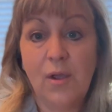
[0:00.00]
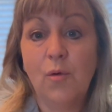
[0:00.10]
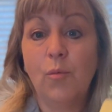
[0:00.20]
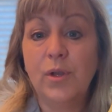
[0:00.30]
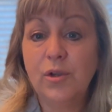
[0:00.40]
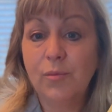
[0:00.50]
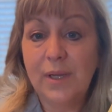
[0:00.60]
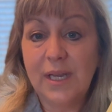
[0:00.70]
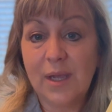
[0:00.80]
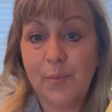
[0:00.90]
When you're
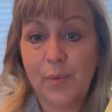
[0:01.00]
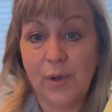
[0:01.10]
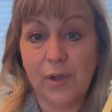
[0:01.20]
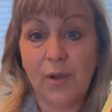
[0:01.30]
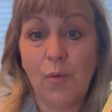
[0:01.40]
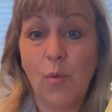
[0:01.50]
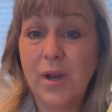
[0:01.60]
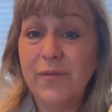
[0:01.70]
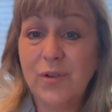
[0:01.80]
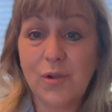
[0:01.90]
reading a book, one
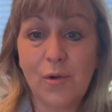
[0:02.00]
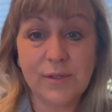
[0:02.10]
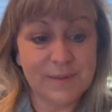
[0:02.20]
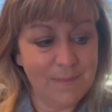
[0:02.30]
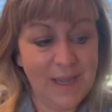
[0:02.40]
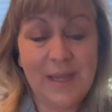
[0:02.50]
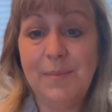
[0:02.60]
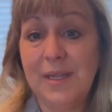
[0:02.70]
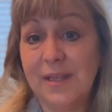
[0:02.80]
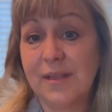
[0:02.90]
of your goals may
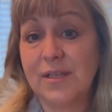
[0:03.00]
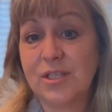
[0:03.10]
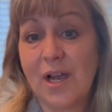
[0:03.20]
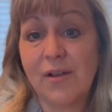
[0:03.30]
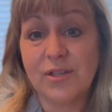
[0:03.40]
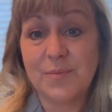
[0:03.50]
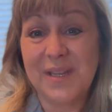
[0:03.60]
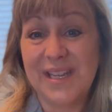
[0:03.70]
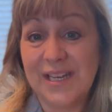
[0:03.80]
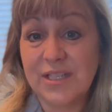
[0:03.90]
be that the child is
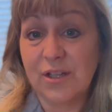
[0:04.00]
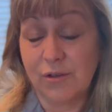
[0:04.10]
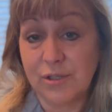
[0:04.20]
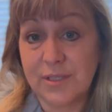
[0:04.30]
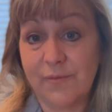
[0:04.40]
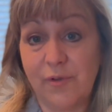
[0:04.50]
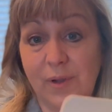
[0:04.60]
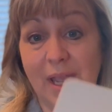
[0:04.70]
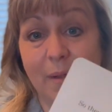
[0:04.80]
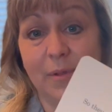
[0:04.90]
beginning to learn some
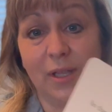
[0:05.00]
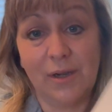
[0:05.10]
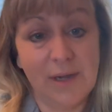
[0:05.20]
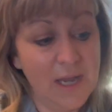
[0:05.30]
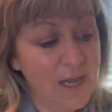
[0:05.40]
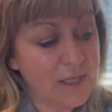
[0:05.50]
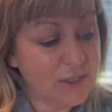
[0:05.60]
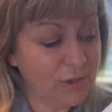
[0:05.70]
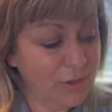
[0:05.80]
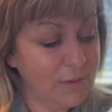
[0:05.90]
vocabulary. So you